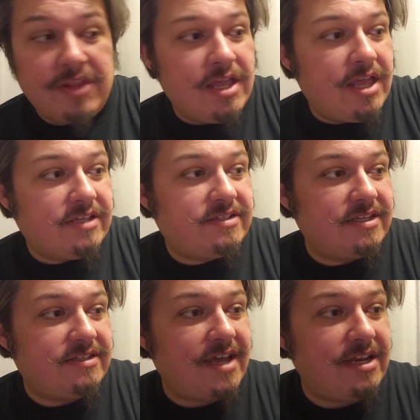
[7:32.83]
It's
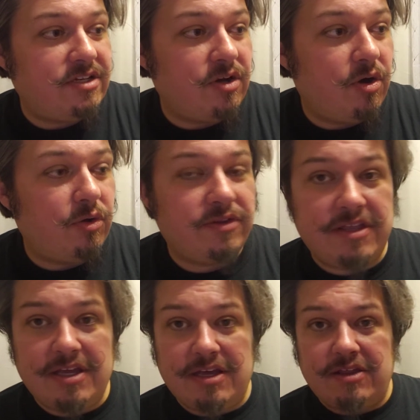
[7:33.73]
designed to hold
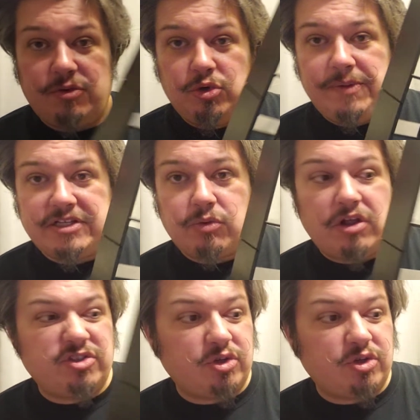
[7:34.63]
the Rubik's wall.